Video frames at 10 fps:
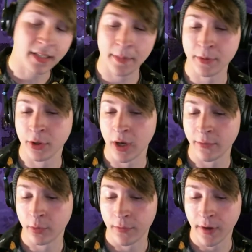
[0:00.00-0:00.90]
episode
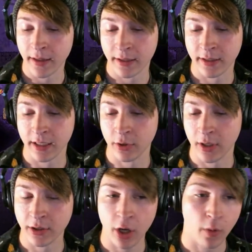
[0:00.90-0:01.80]
after we fight this thing, so
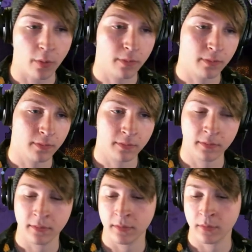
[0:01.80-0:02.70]
let's go.
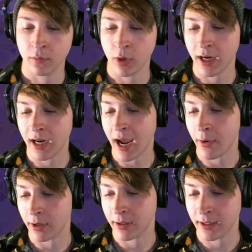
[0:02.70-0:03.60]
We're at an
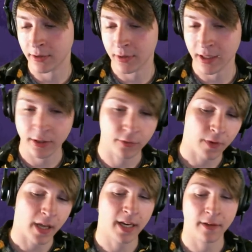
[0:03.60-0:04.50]
hour. Let's let's
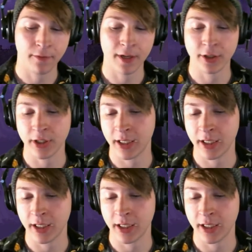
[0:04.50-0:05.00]
fight it and finish it